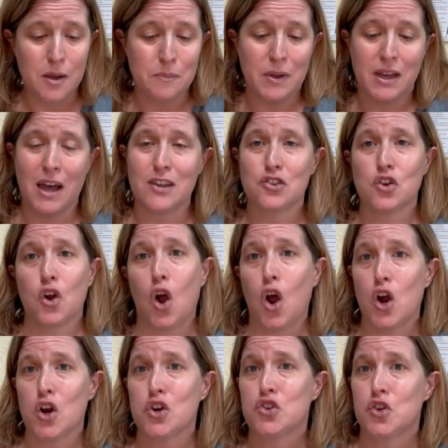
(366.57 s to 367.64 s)
because there
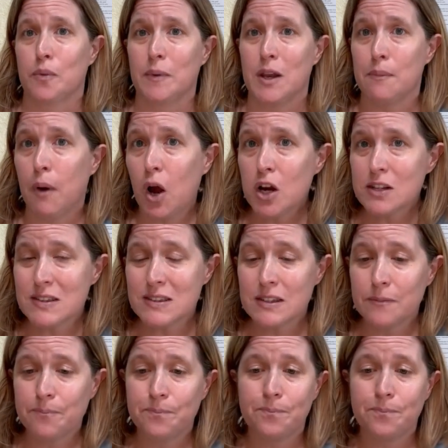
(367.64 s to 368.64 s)
are so many parts.